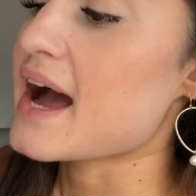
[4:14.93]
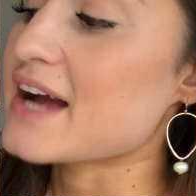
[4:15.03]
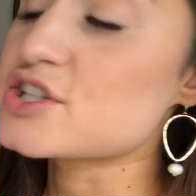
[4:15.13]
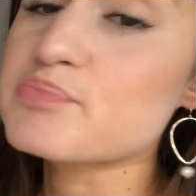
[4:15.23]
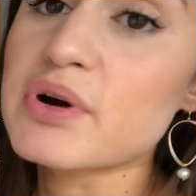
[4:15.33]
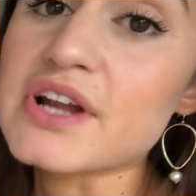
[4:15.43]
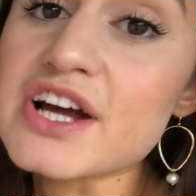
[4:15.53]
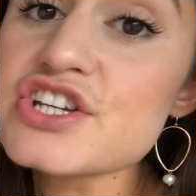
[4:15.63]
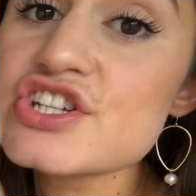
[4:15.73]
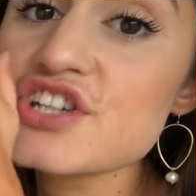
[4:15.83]
I just put a
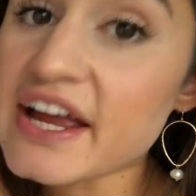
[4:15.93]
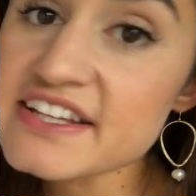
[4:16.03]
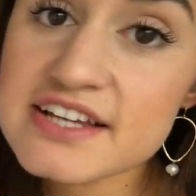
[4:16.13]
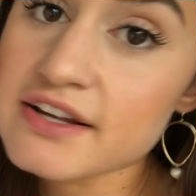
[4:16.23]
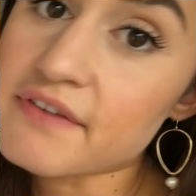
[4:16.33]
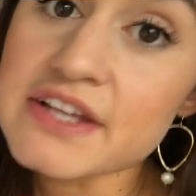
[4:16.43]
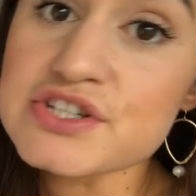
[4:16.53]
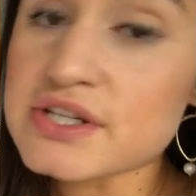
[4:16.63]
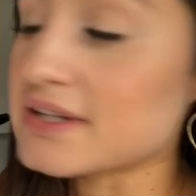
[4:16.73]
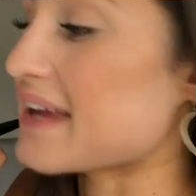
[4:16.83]
shite ton of
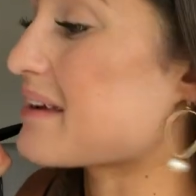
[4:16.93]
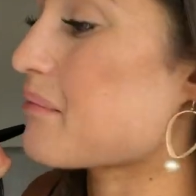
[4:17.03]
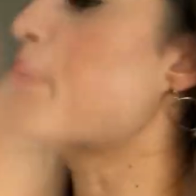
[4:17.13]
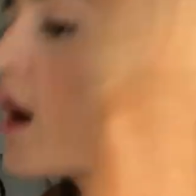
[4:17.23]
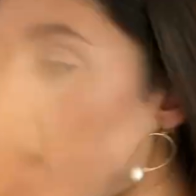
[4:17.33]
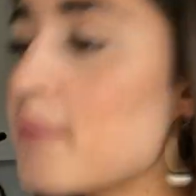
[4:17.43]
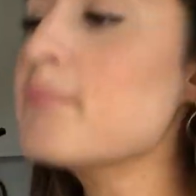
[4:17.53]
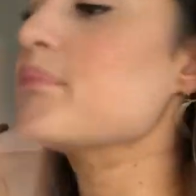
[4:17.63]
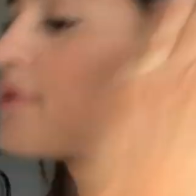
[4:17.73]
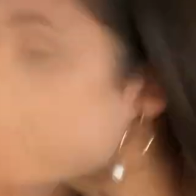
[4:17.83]
veggie, like
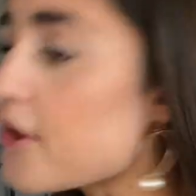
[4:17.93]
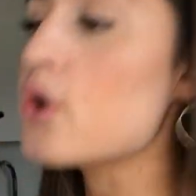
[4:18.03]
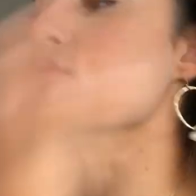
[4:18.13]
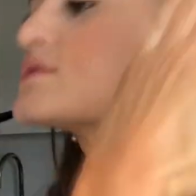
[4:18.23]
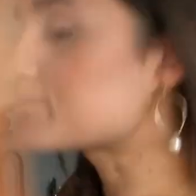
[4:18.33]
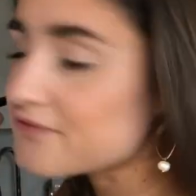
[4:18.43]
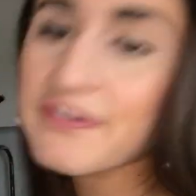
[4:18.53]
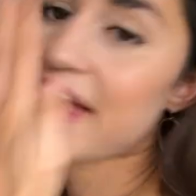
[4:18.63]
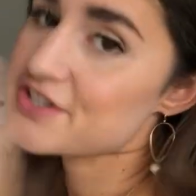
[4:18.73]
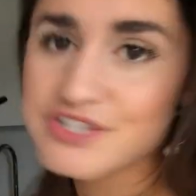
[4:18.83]
bomb those
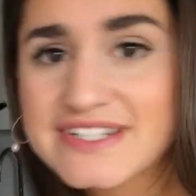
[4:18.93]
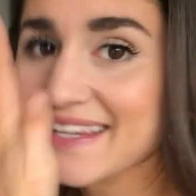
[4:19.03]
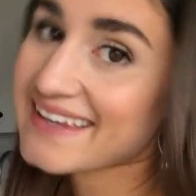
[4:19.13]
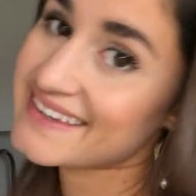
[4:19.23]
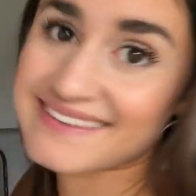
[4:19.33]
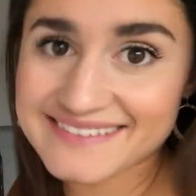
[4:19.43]
veggies in.